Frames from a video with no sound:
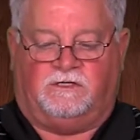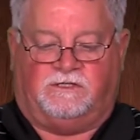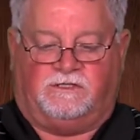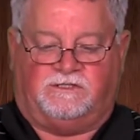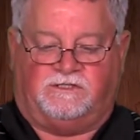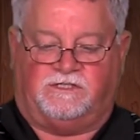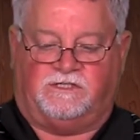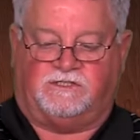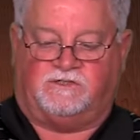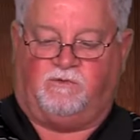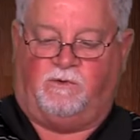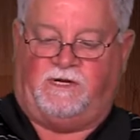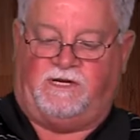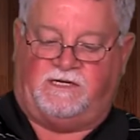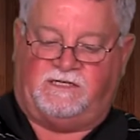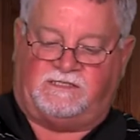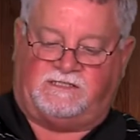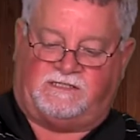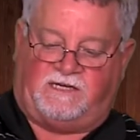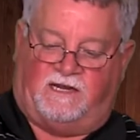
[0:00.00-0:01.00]
Since we
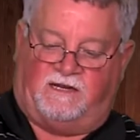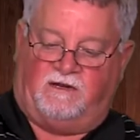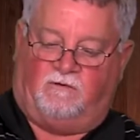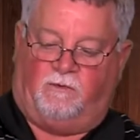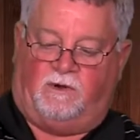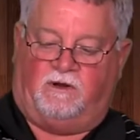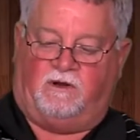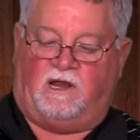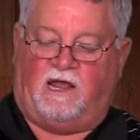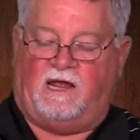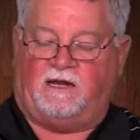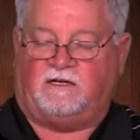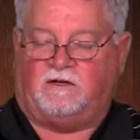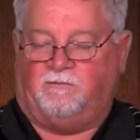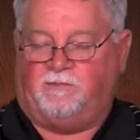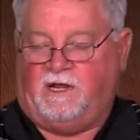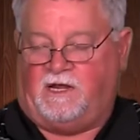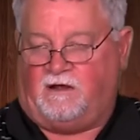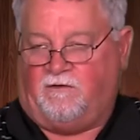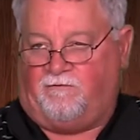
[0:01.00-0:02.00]
just said that we would like to
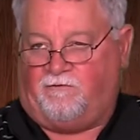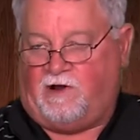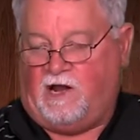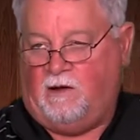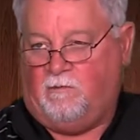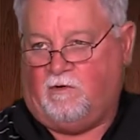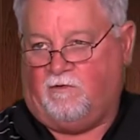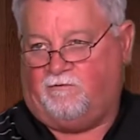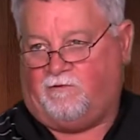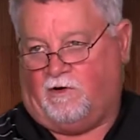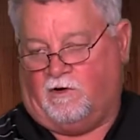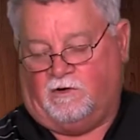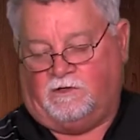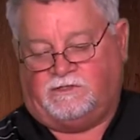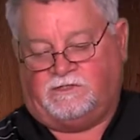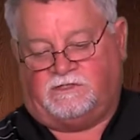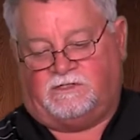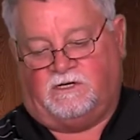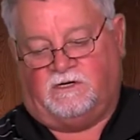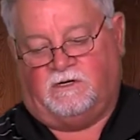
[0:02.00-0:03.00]
pick a framer
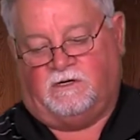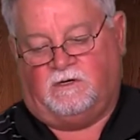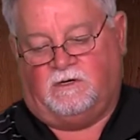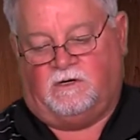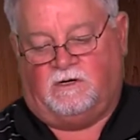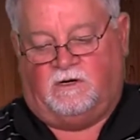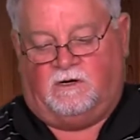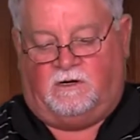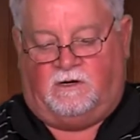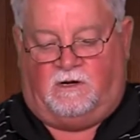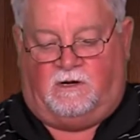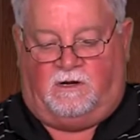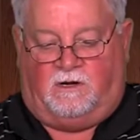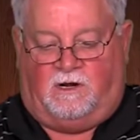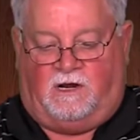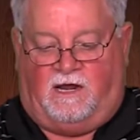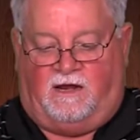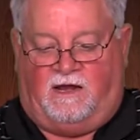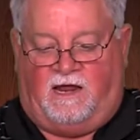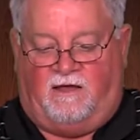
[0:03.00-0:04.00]
first
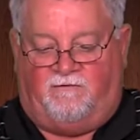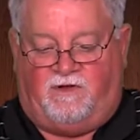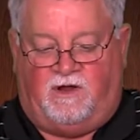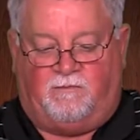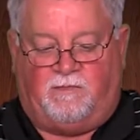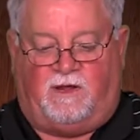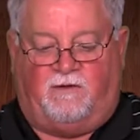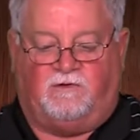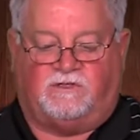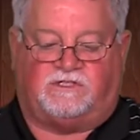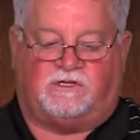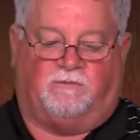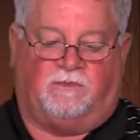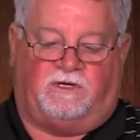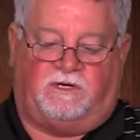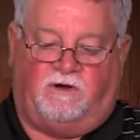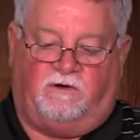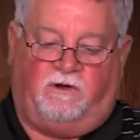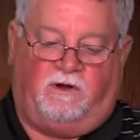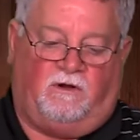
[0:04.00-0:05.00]
and have him give us a
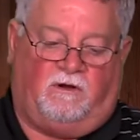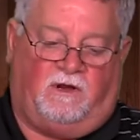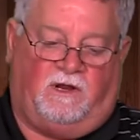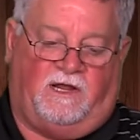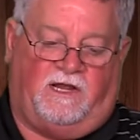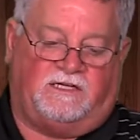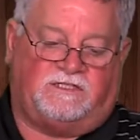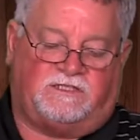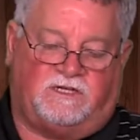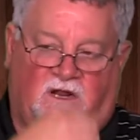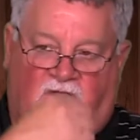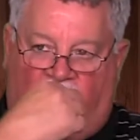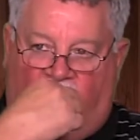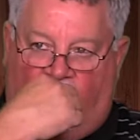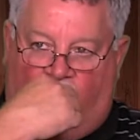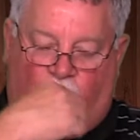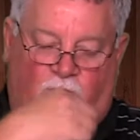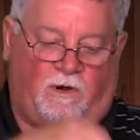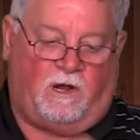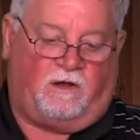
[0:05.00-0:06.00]
material list,
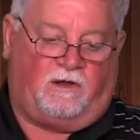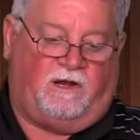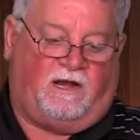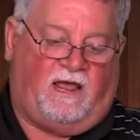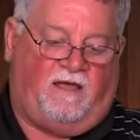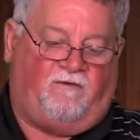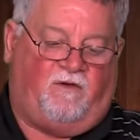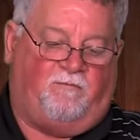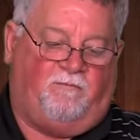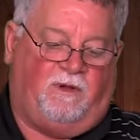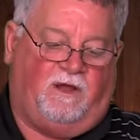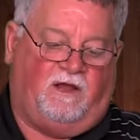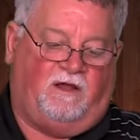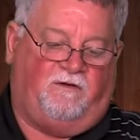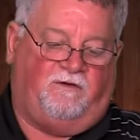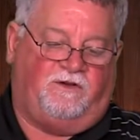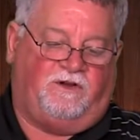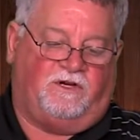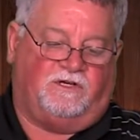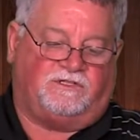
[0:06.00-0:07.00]
we're not going to have a
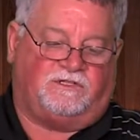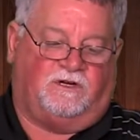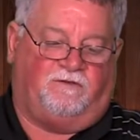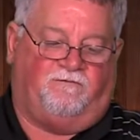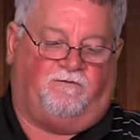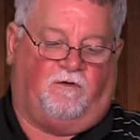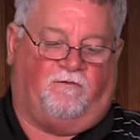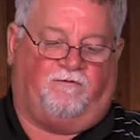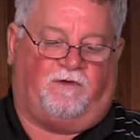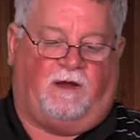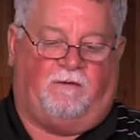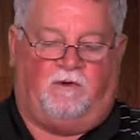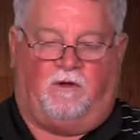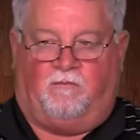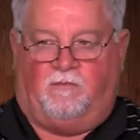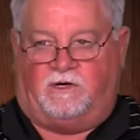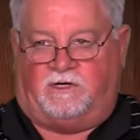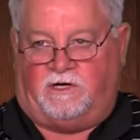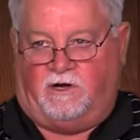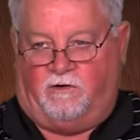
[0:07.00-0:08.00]
bid usually for
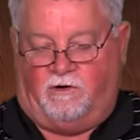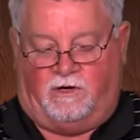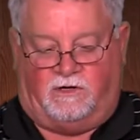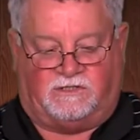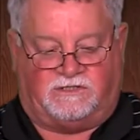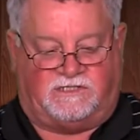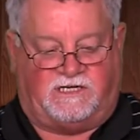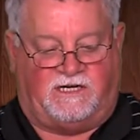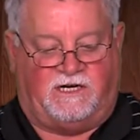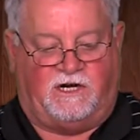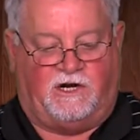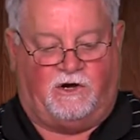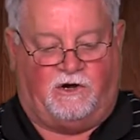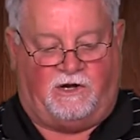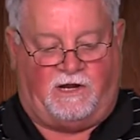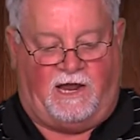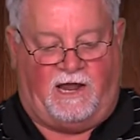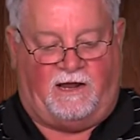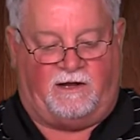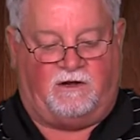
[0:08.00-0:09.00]
framing materials in here
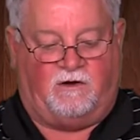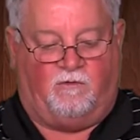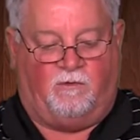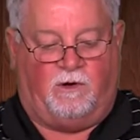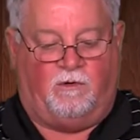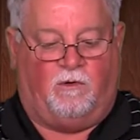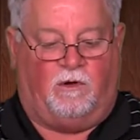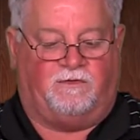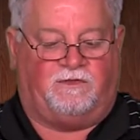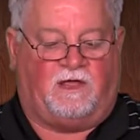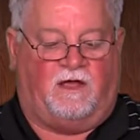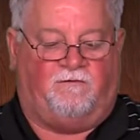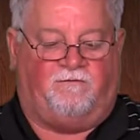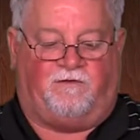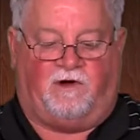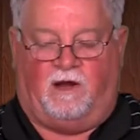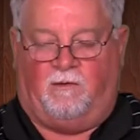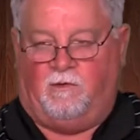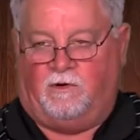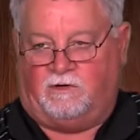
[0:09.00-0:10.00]
yet. We want that
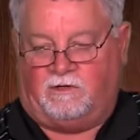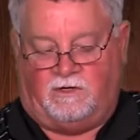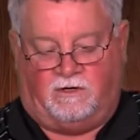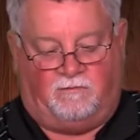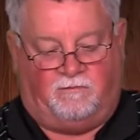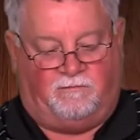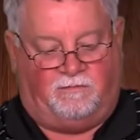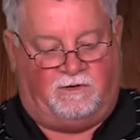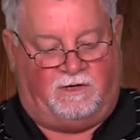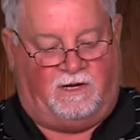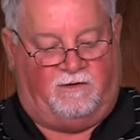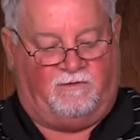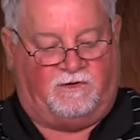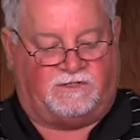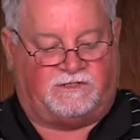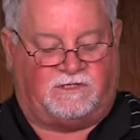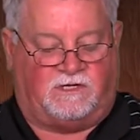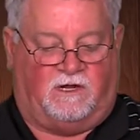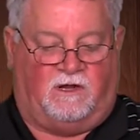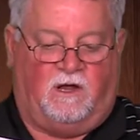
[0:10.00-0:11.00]
framer to
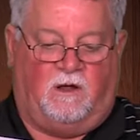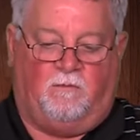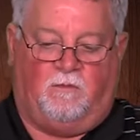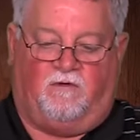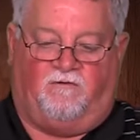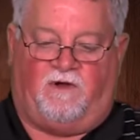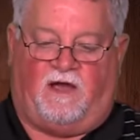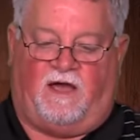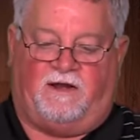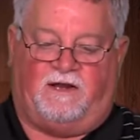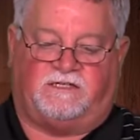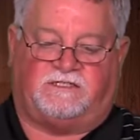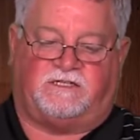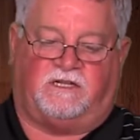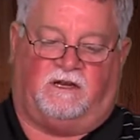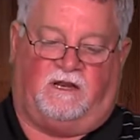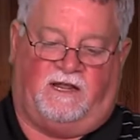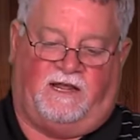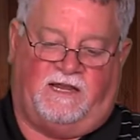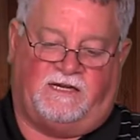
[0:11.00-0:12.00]
provide us the
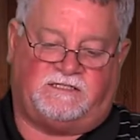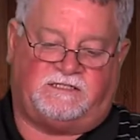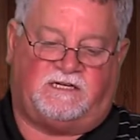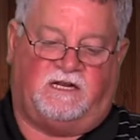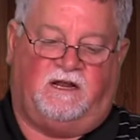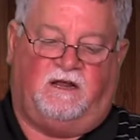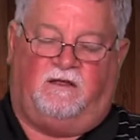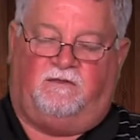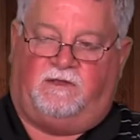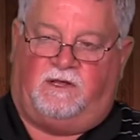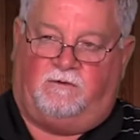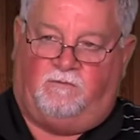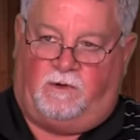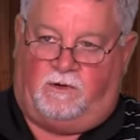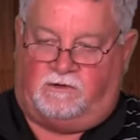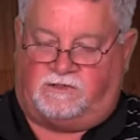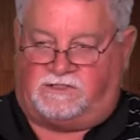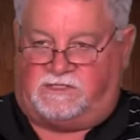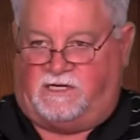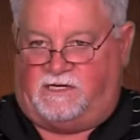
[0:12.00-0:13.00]
list. Then we
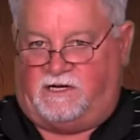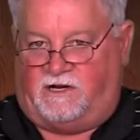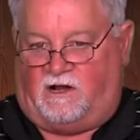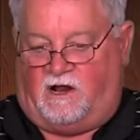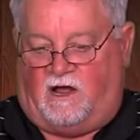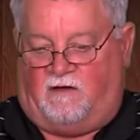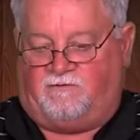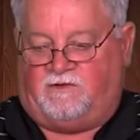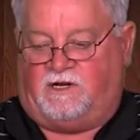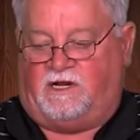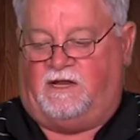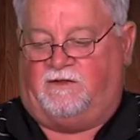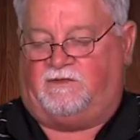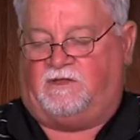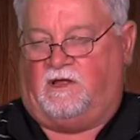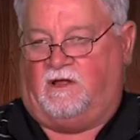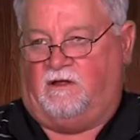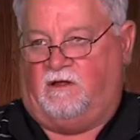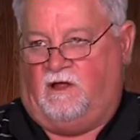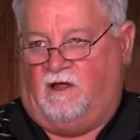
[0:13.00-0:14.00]
will send it off to get
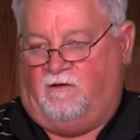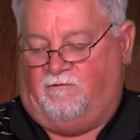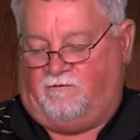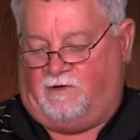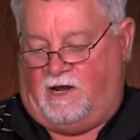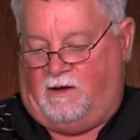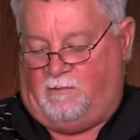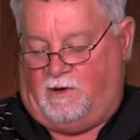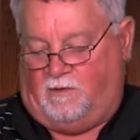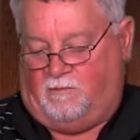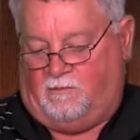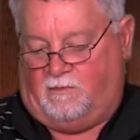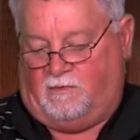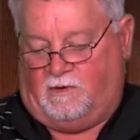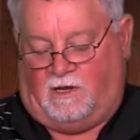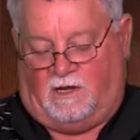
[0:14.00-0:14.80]
the framing